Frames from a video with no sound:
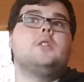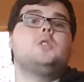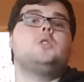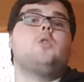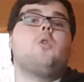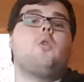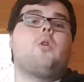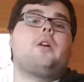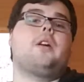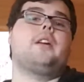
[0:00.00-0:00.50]

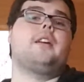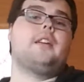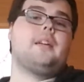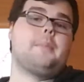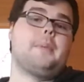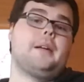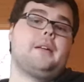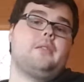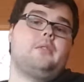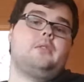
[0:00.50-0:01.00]
talking
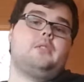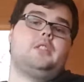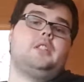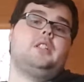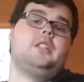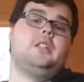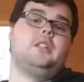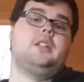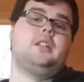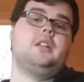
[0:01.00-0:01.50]
about
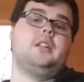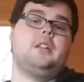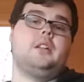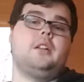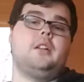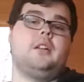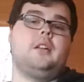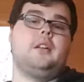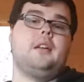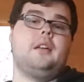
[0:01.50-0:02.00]

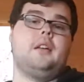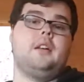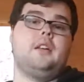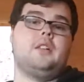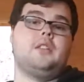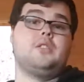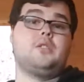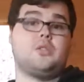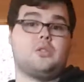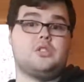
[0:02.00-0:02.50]

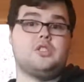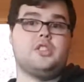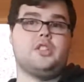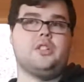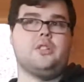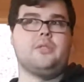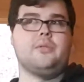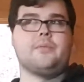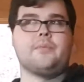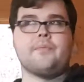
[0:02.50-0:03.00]
Doctor
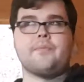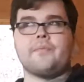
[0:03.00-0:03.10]
Who.